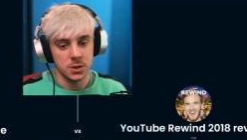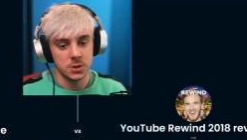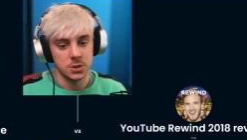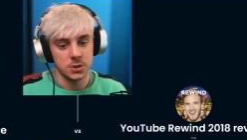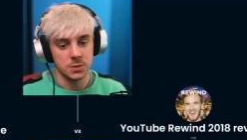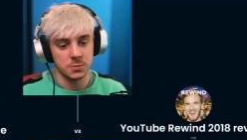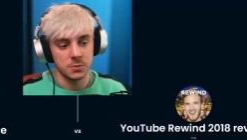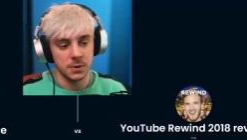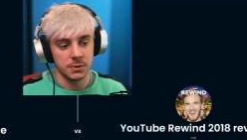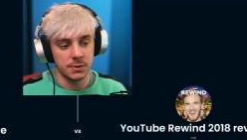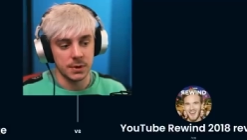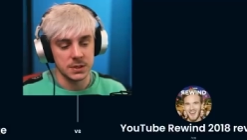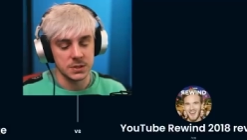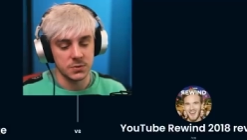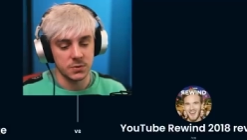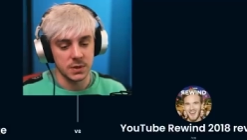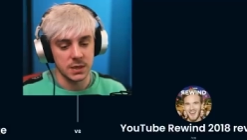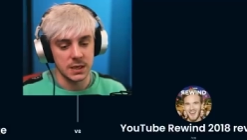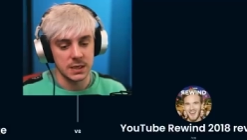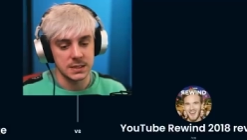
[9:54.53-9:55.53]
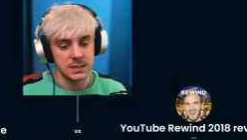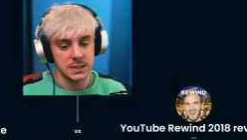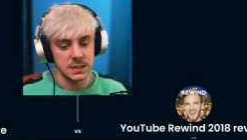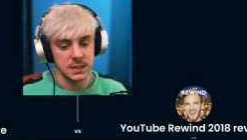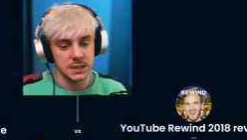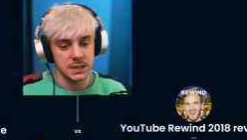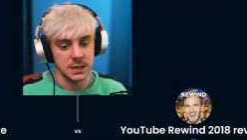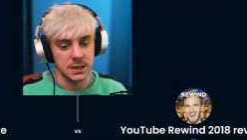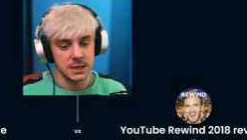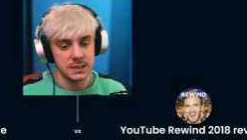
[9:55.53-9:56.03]
YouTube Rewind
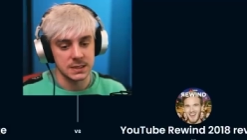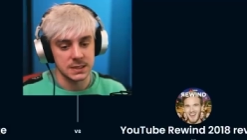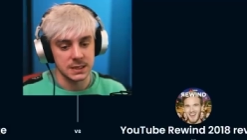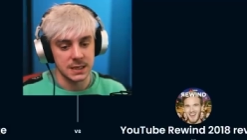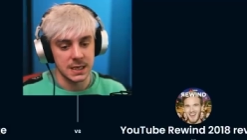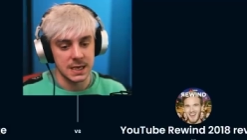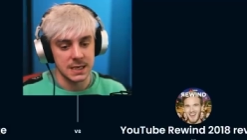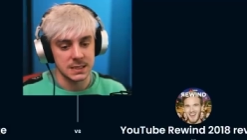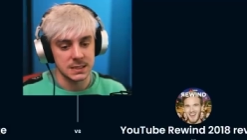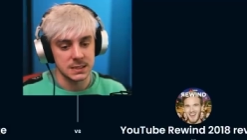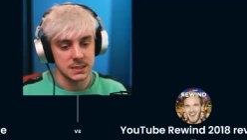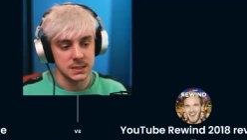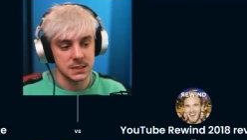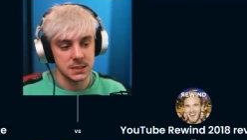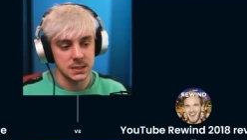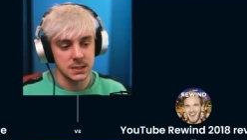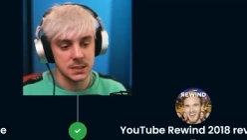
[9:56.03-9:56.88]
2018 has less.